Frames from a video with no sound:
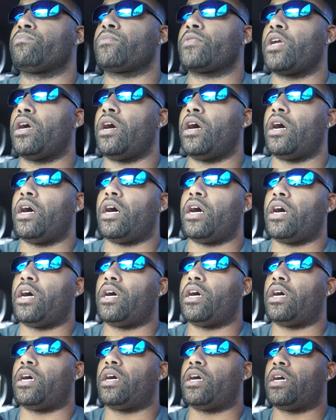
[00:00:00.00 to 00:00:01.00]

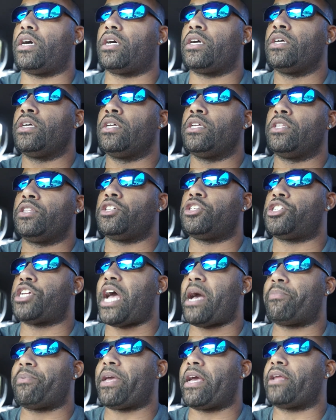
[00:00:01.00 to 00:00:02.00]
the
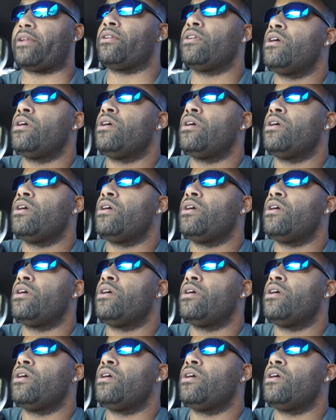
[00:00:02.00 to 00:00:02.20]
shop yet.